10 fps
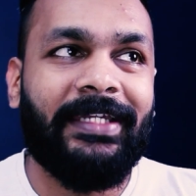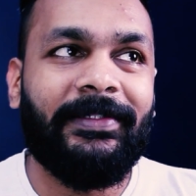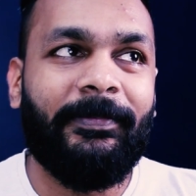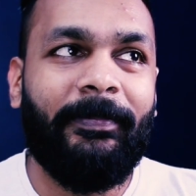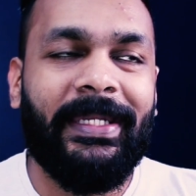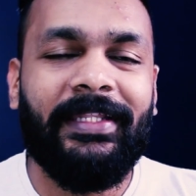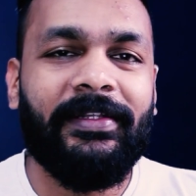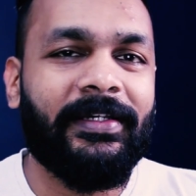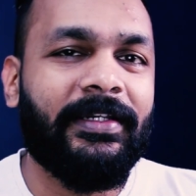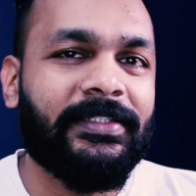and
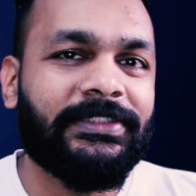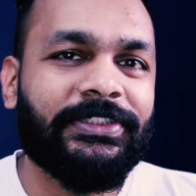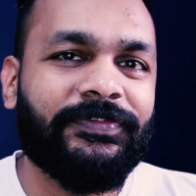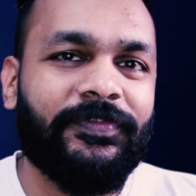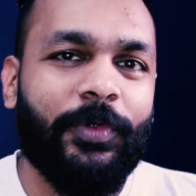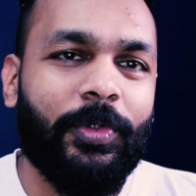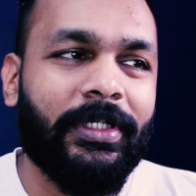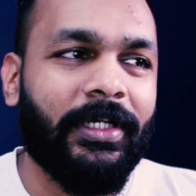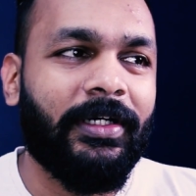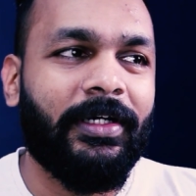many religious
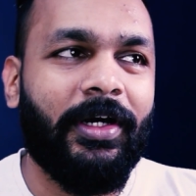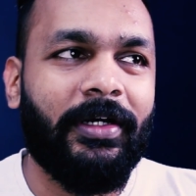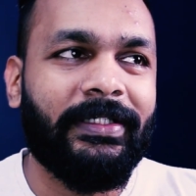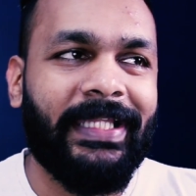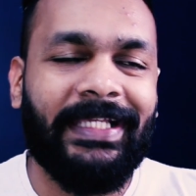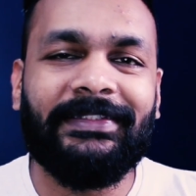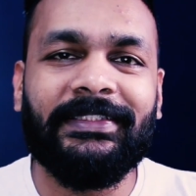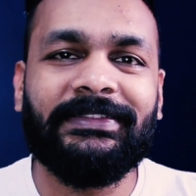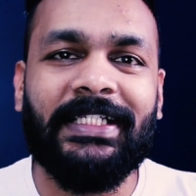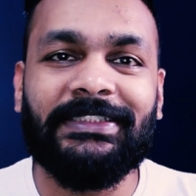folk take
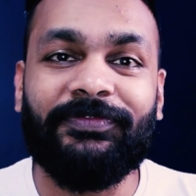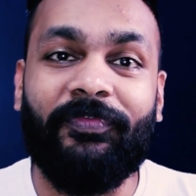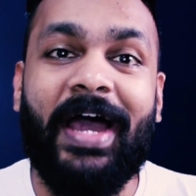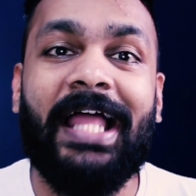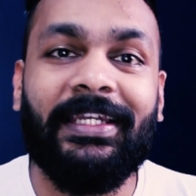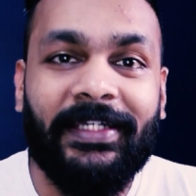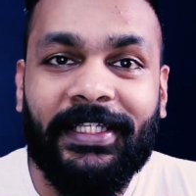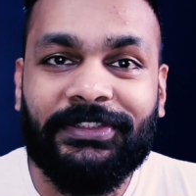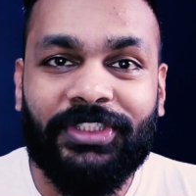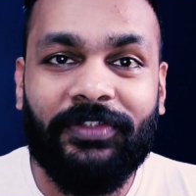this as
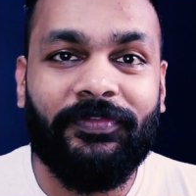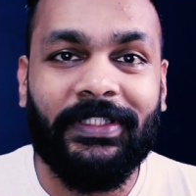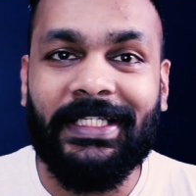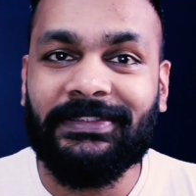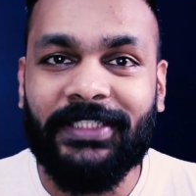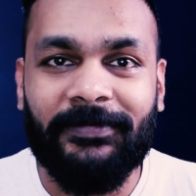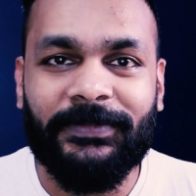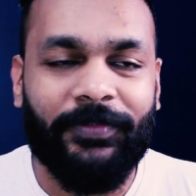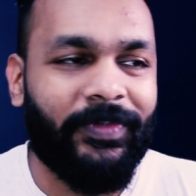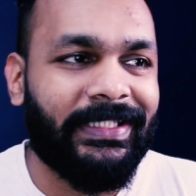validation for their
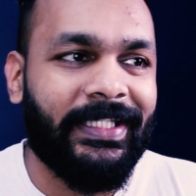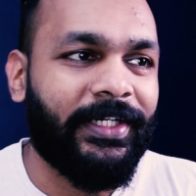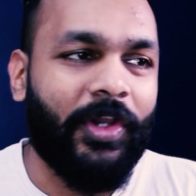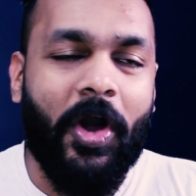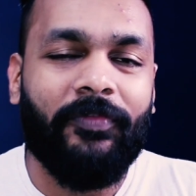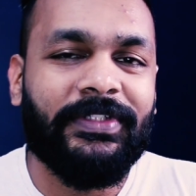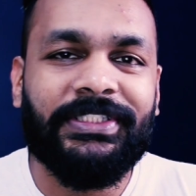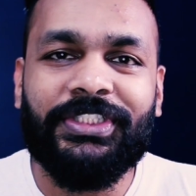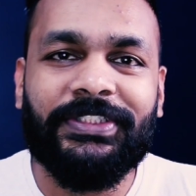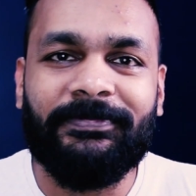scripture when they're
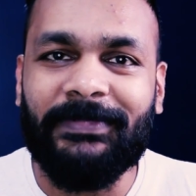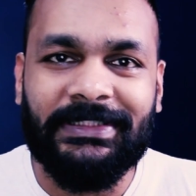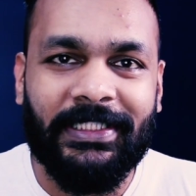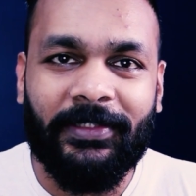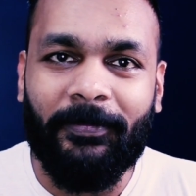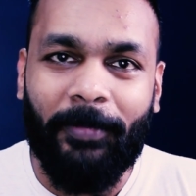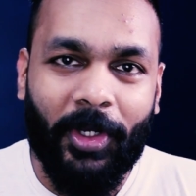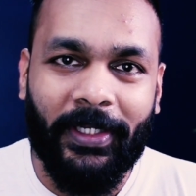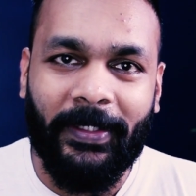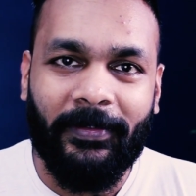often just missing the
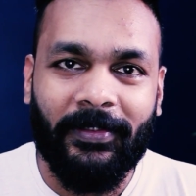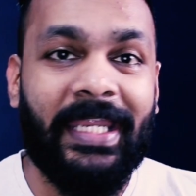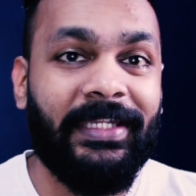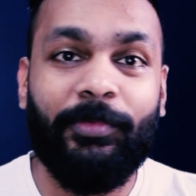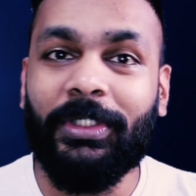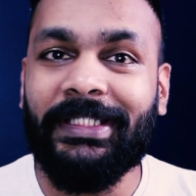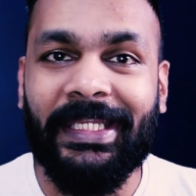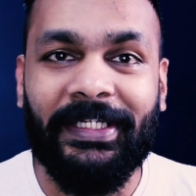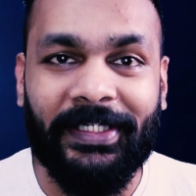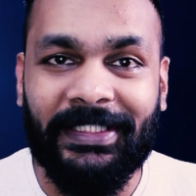point. Anyone
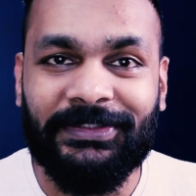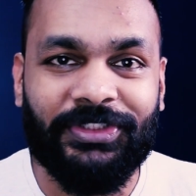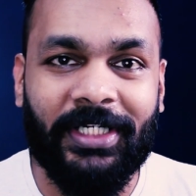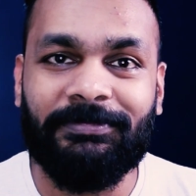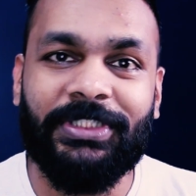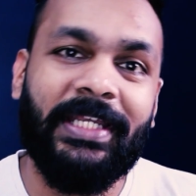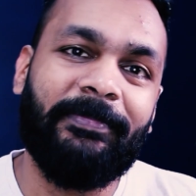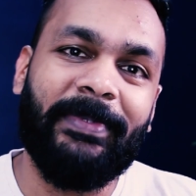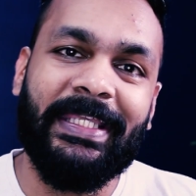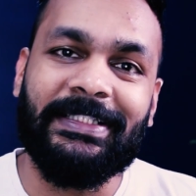can read scripture
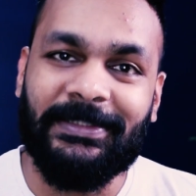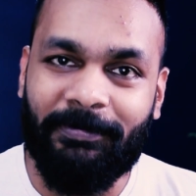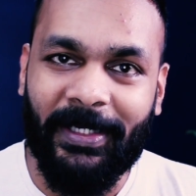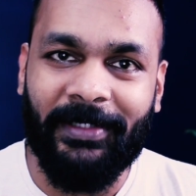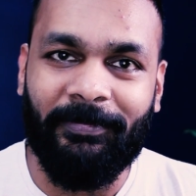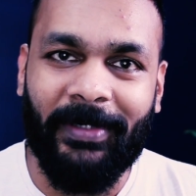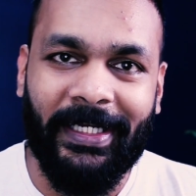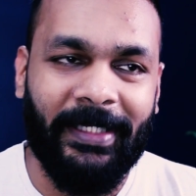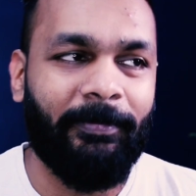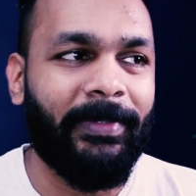and be inspired by
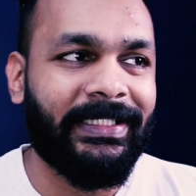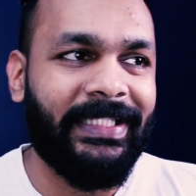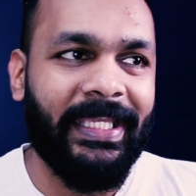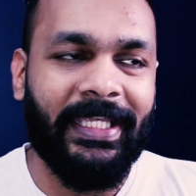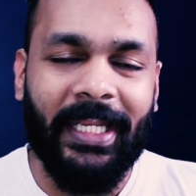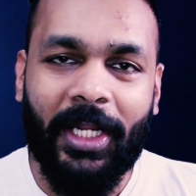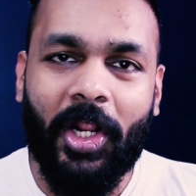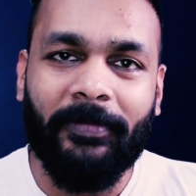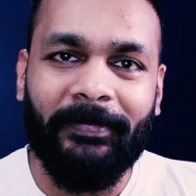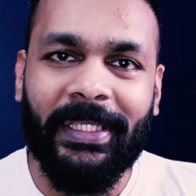it, but they
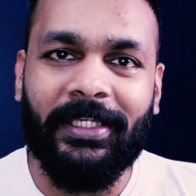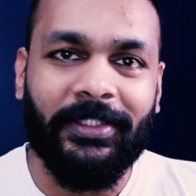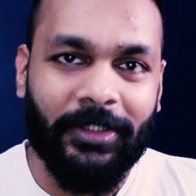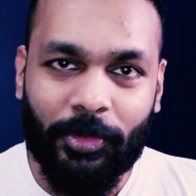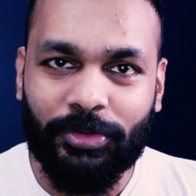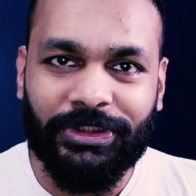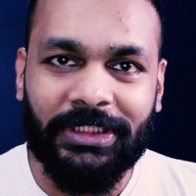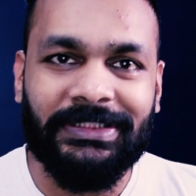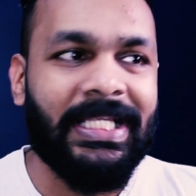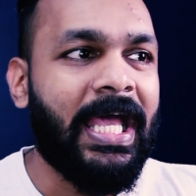cannot make
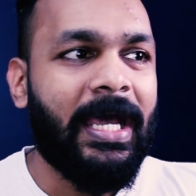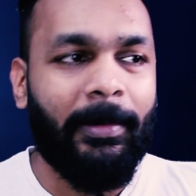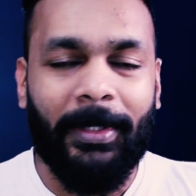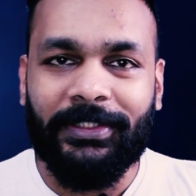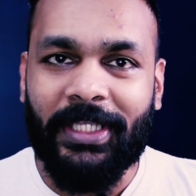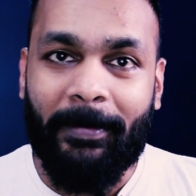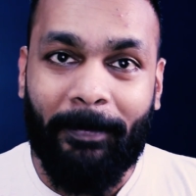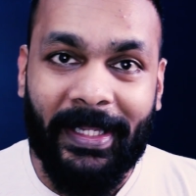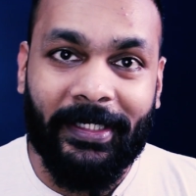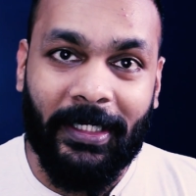conclusions about the
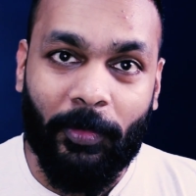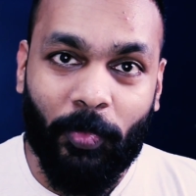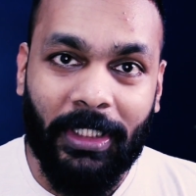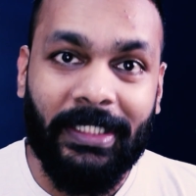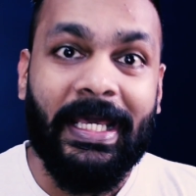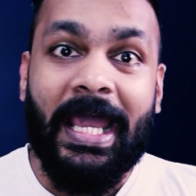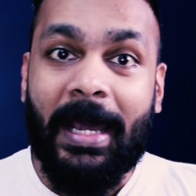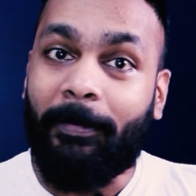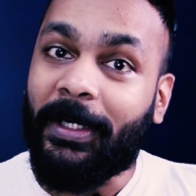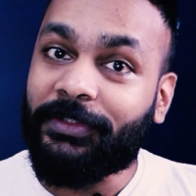empirical world,
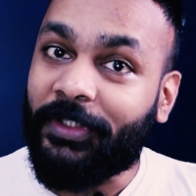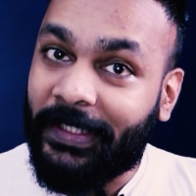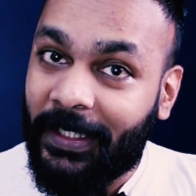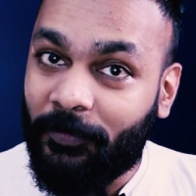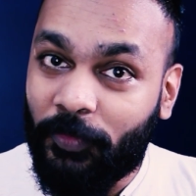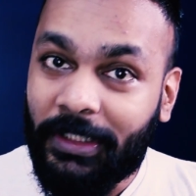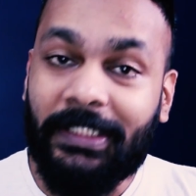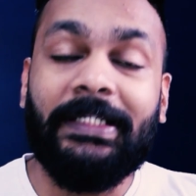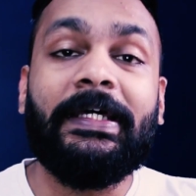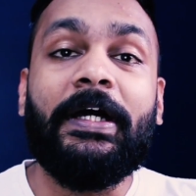about the real
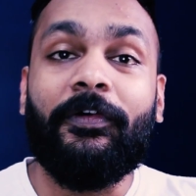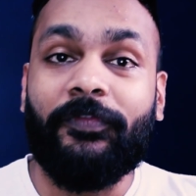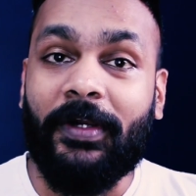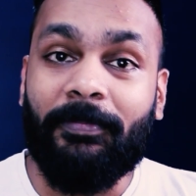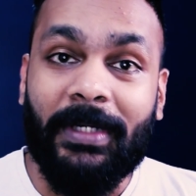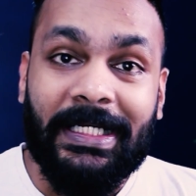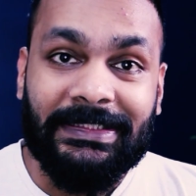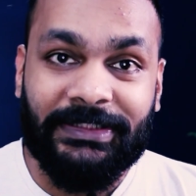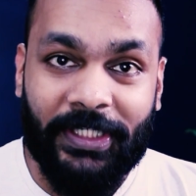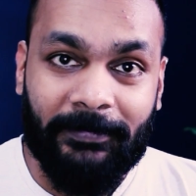world, from
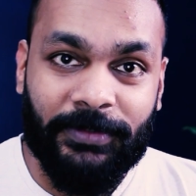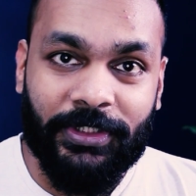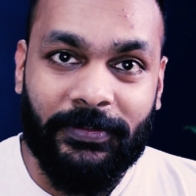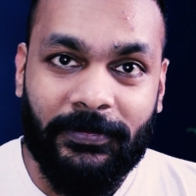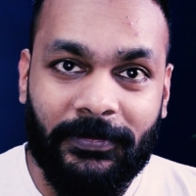scripture.